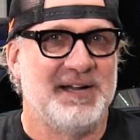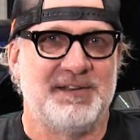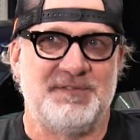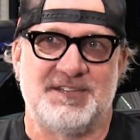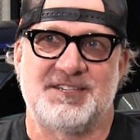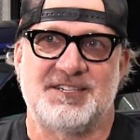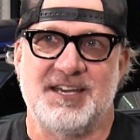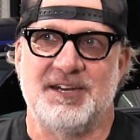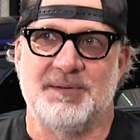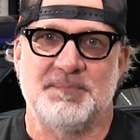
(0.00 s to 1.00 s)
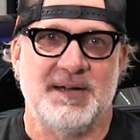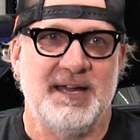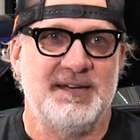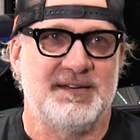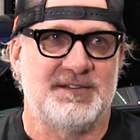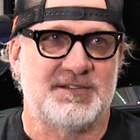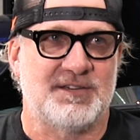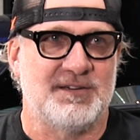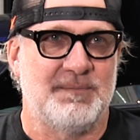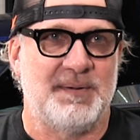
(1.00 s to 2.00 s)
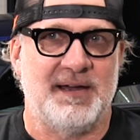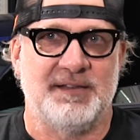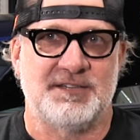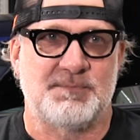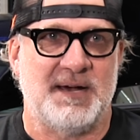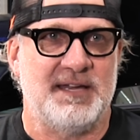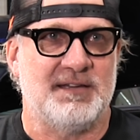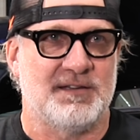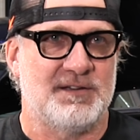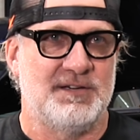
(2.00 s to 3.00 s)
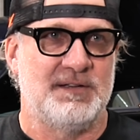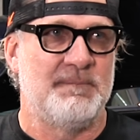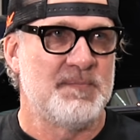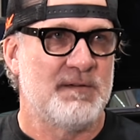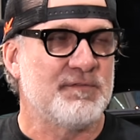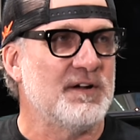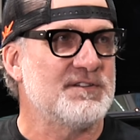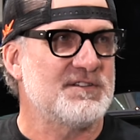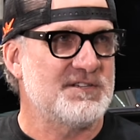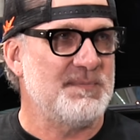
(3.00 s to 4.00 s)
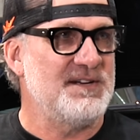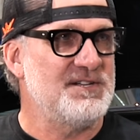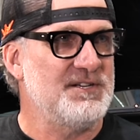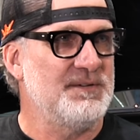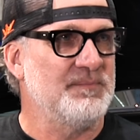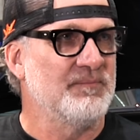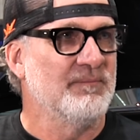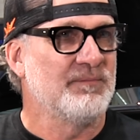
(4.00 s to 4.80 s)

but if it's set up right and it's a good balanced bike and good front suspension